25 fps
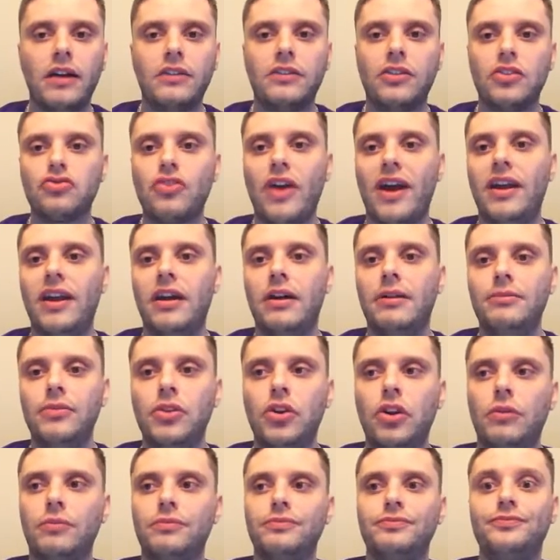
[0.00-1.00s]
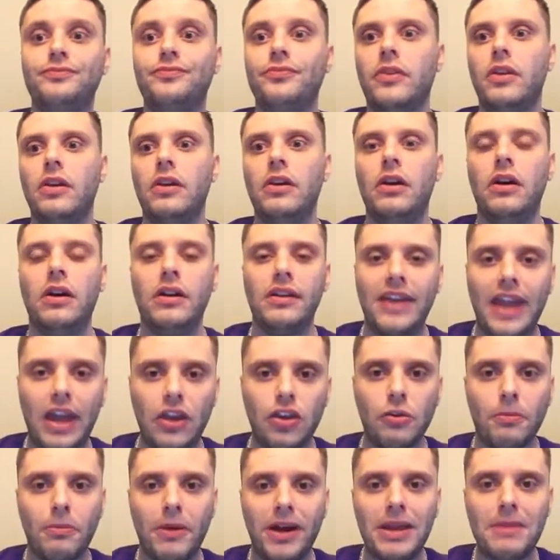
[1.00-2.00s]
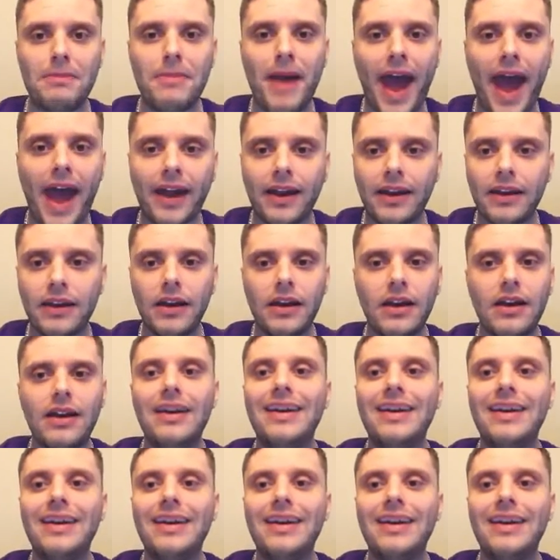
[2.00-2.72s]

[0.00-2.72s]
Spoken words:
to try to, get your money back.